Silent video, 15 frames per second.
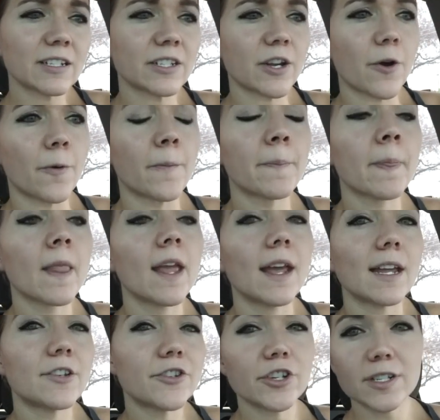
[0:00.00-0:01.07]
So
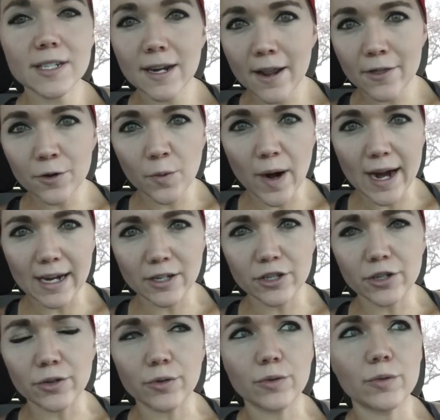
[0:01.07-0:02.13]
it's just another way
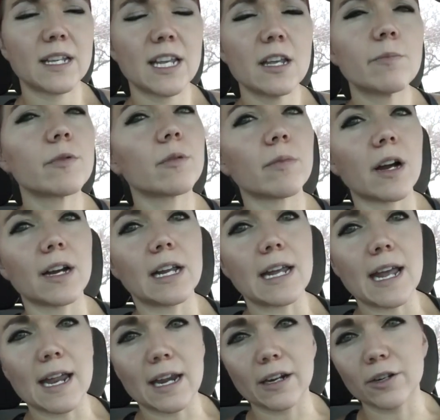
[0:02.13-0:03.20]
to keep your
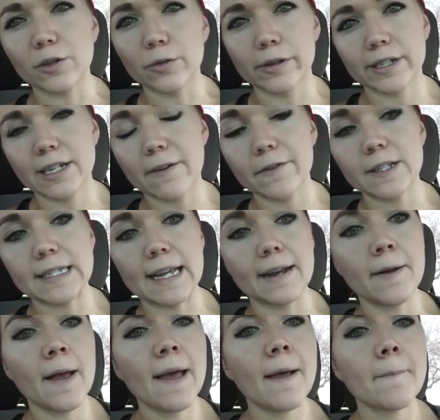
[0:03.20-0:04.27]
body in a caloric deficit.